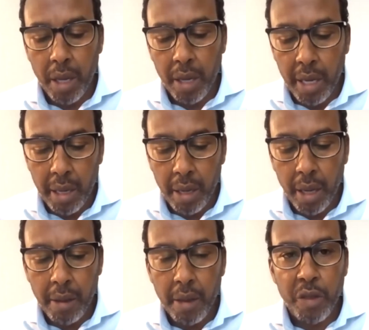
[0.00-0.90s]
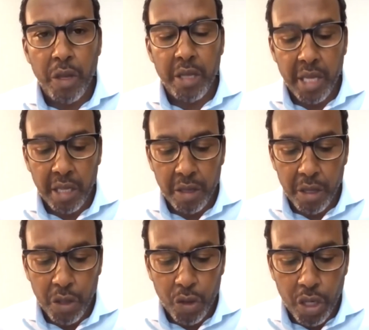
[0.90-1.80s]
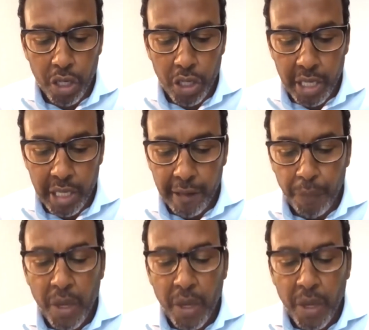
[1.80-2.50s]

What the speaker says: in the teenage years.